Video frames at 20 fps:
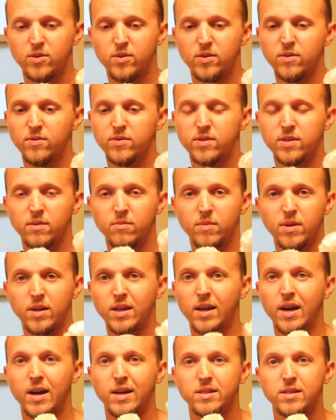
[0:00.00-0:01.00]
You'll see many
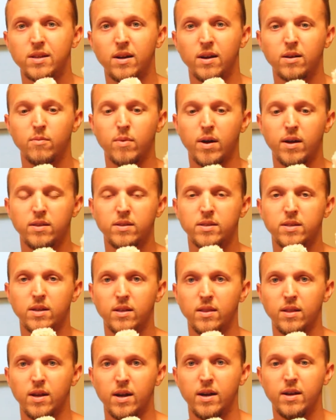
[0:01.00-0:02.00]
guys talk about this
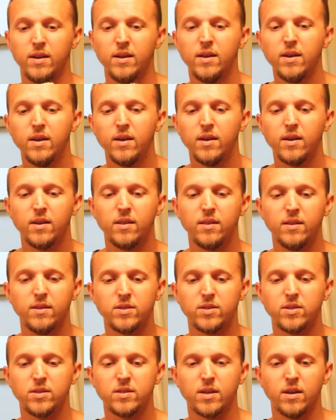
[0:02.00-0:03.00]
online, and
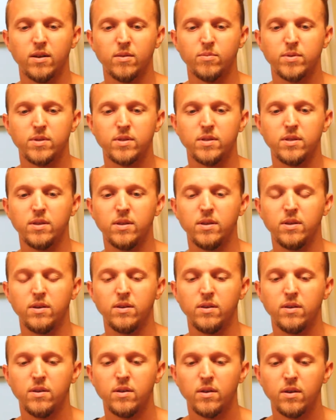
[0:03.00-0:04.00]
this just helps
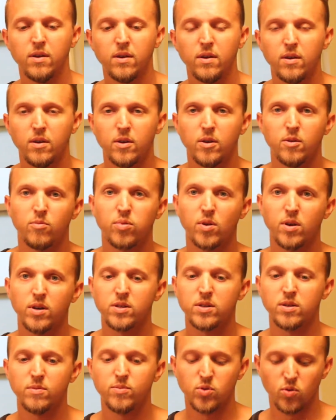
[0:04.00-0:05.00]
the
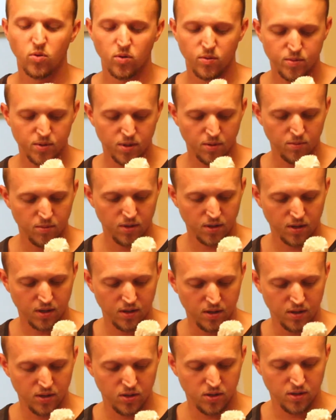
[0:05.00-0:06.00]
brush absorb some of the
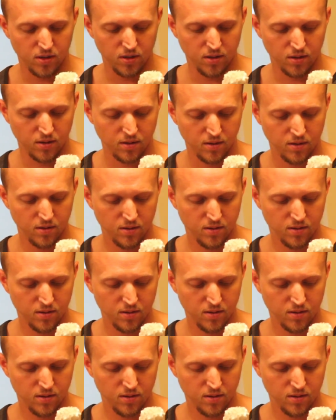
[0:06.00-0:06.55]
conditioning